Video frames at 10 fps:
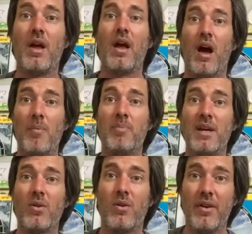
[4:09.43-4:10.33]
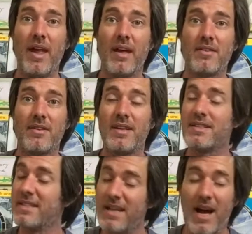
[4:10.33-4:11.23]
a big old nest. It's
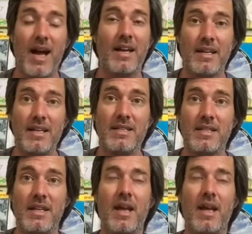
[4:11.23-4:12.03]
not easy.